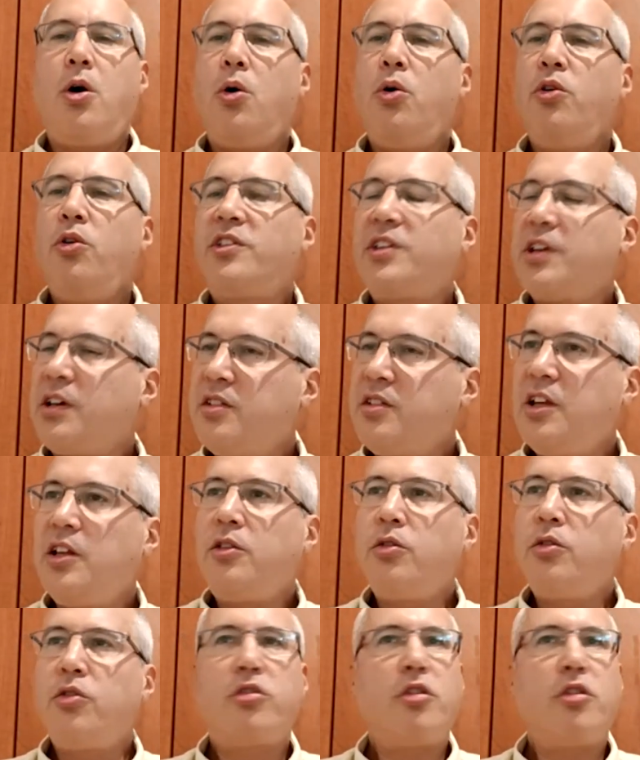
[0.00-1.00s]
who
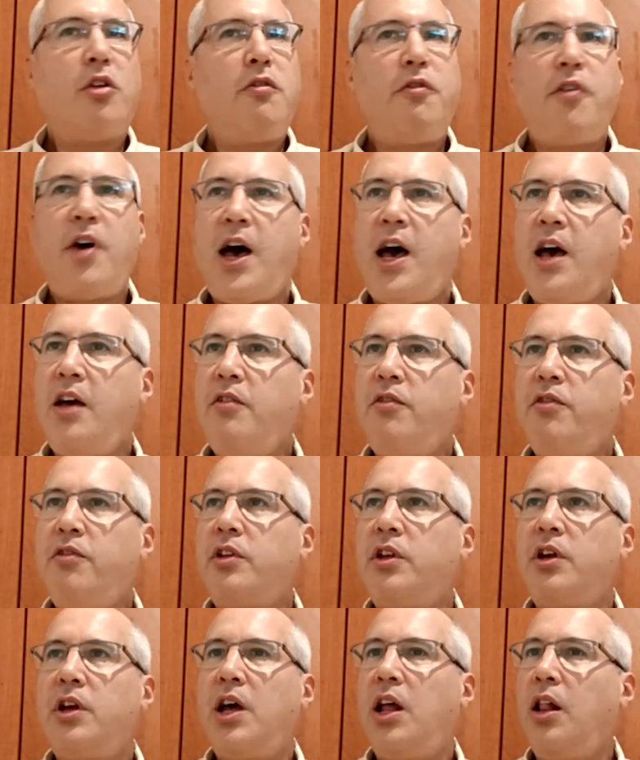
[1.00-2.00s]
succeed to survive
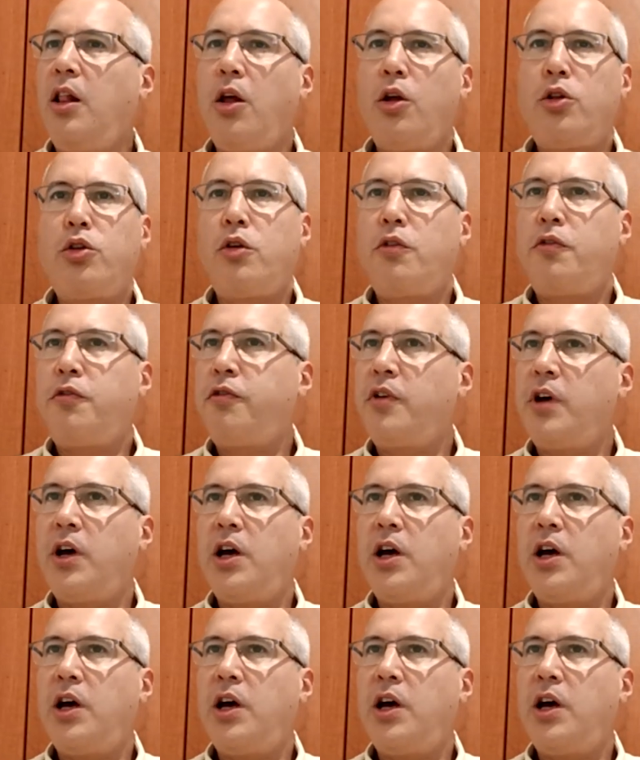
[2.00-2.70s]
a lot of